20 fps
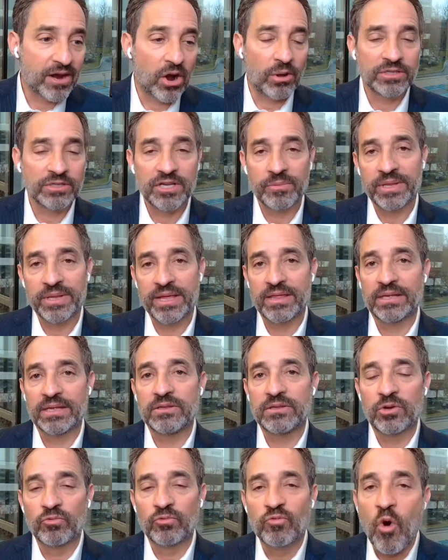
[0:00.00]
And ultimately,
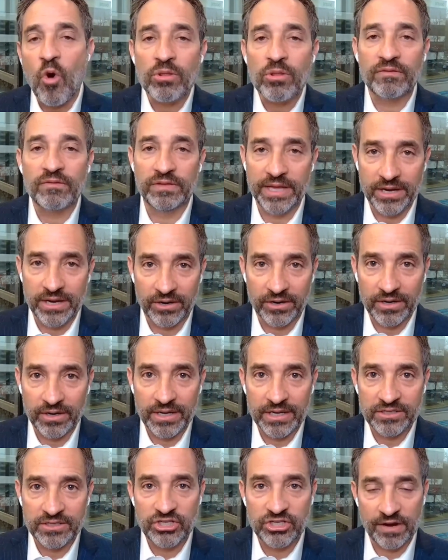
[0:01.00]
the role of leader